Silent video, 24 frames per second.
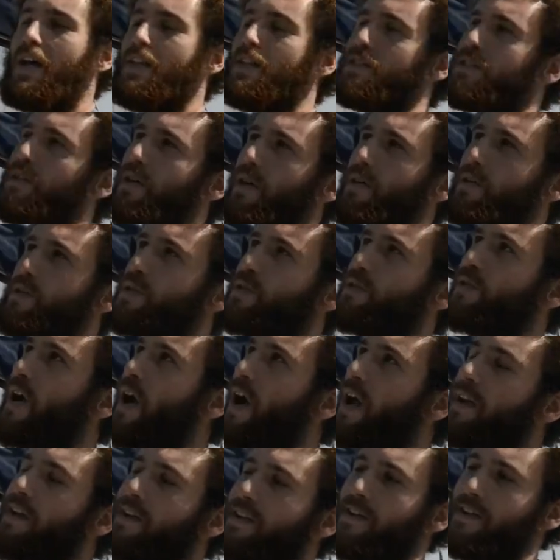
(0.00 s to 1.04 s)
And so I was
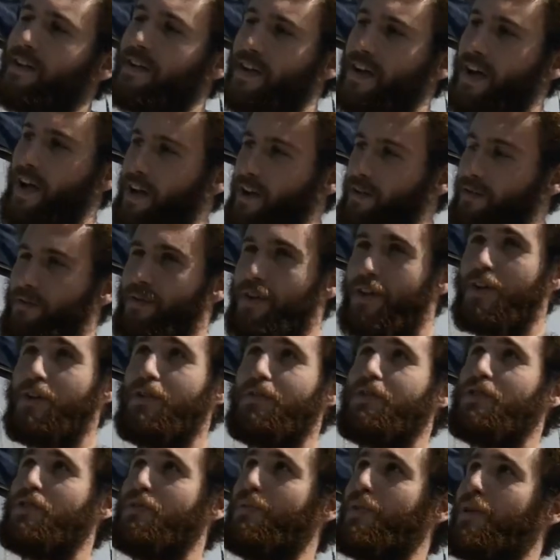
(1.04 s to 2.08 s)
trying to kind of
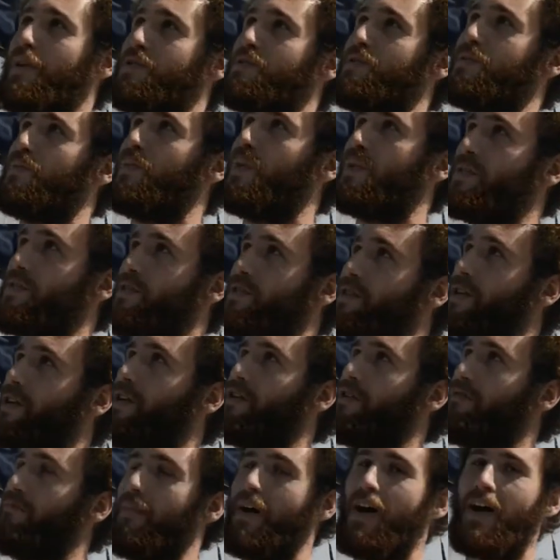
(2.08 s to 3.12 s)
kill 2 birds with 1
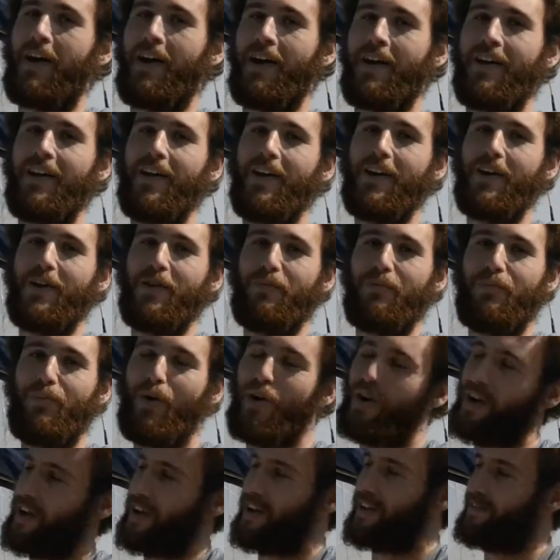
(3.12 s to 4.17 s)
stone by
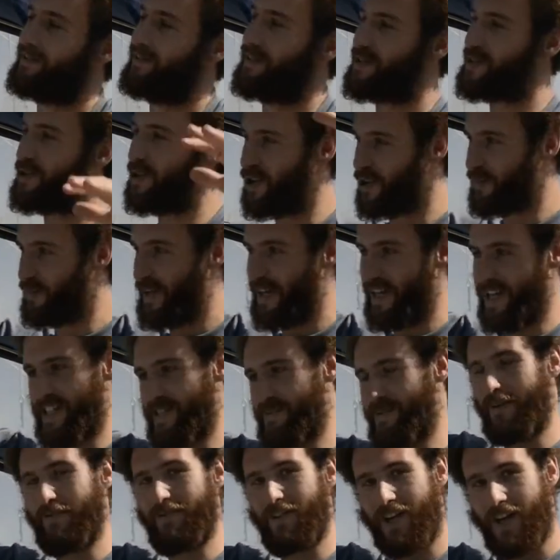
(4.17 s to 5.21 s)
putting the solar
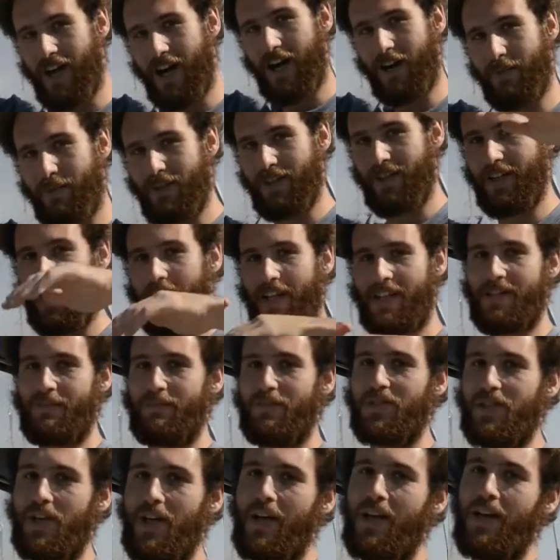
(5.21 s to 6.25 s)
panels above the cockpit to get
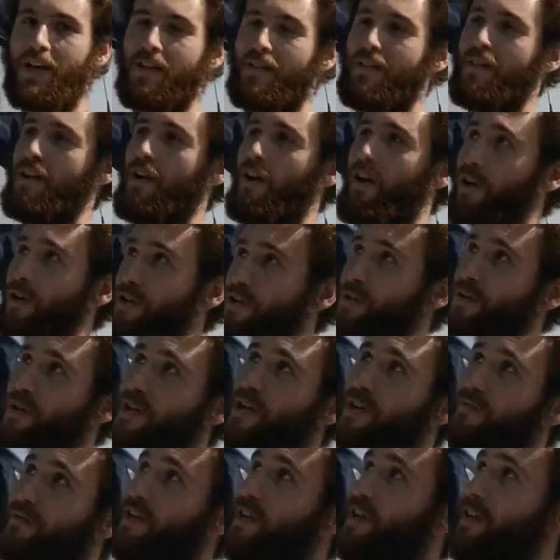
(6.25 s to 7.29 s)
some shade, and then also
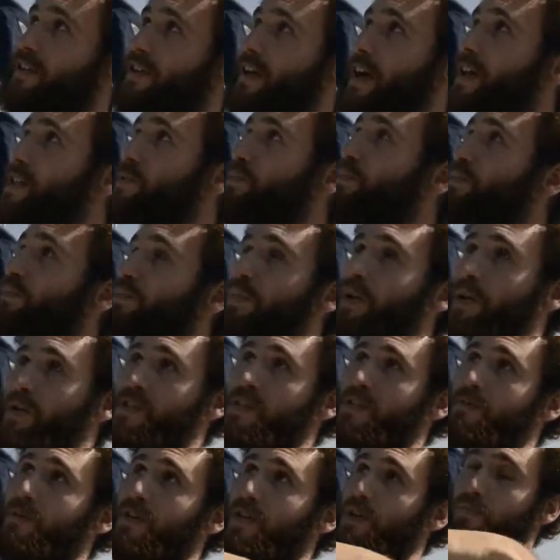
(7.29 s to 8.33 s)
conveniently that
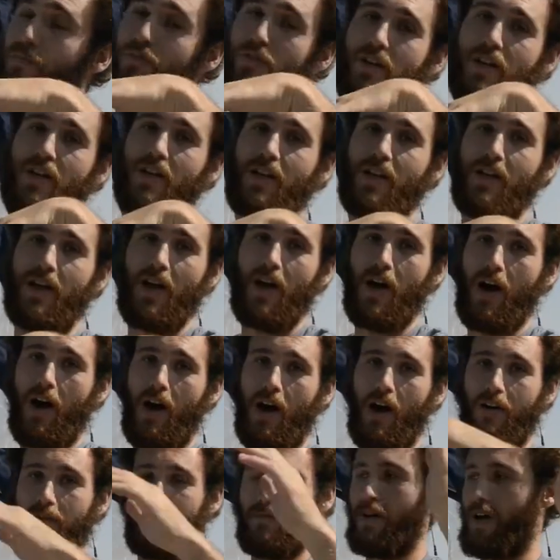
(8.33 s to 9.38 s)
puts them in a pretty
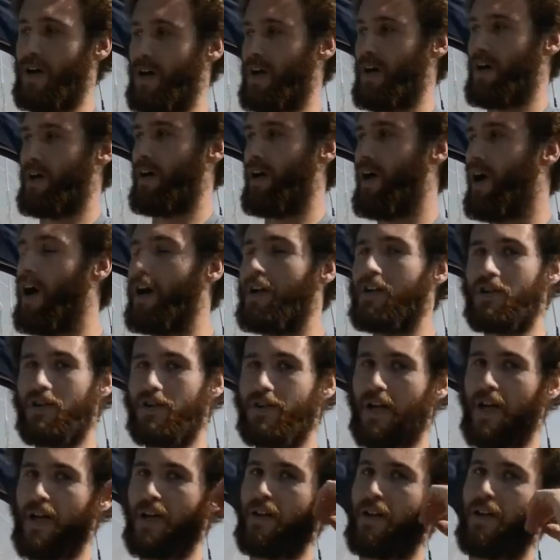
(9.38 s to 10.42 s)

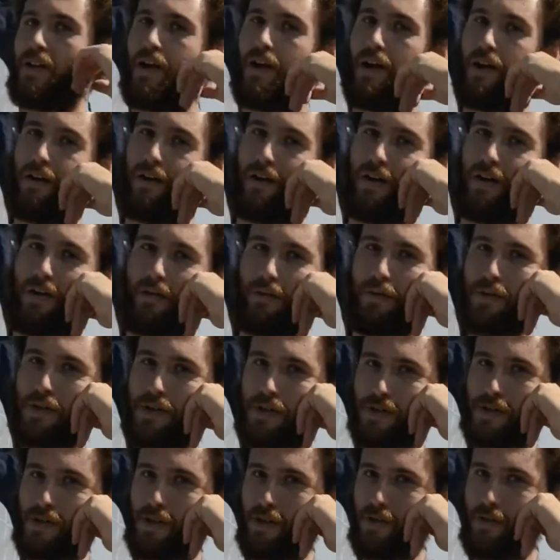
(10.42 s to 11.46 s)
unshaded area, which
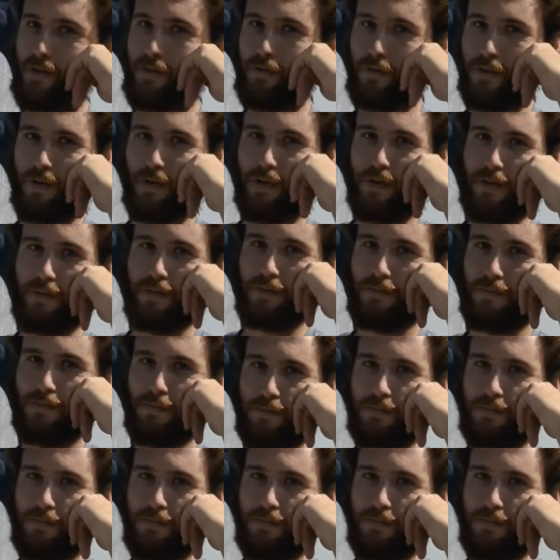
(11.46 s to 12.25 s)
is good for